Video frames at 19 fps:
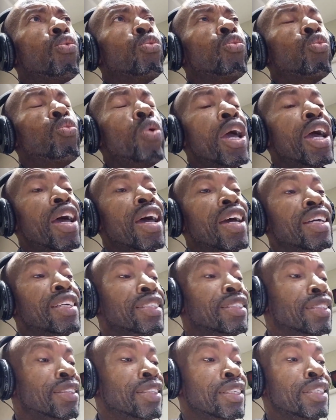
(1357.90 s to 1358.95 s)
where
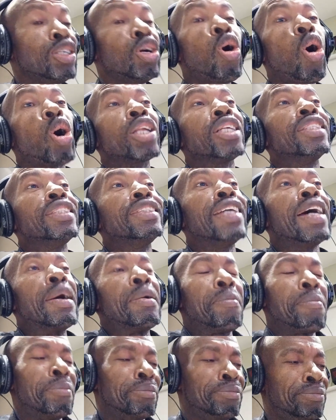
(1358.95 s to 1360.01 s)
is the God in
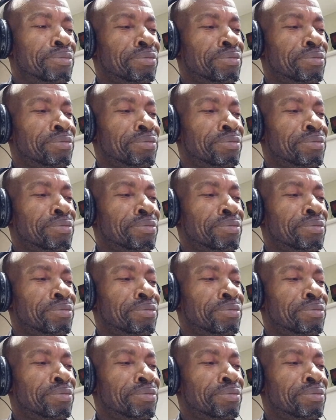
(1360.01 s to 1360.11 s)
them?